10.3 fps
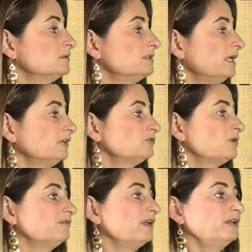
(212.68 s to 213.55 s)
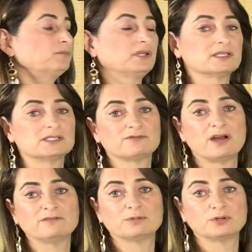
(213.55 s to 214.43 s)
negative 12n plus
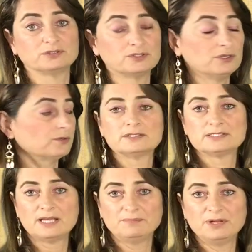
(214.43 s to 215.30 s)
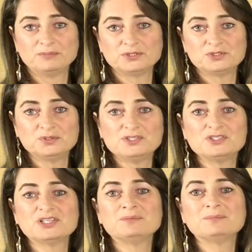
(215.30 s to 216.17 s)
5.2. Step number 2 is
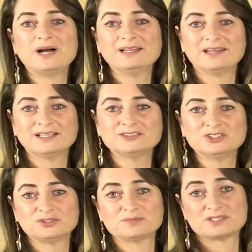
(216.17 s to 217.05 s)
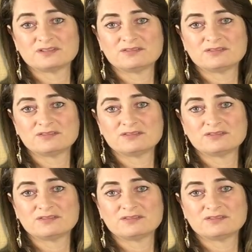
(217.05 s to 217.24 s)
to combine like terms.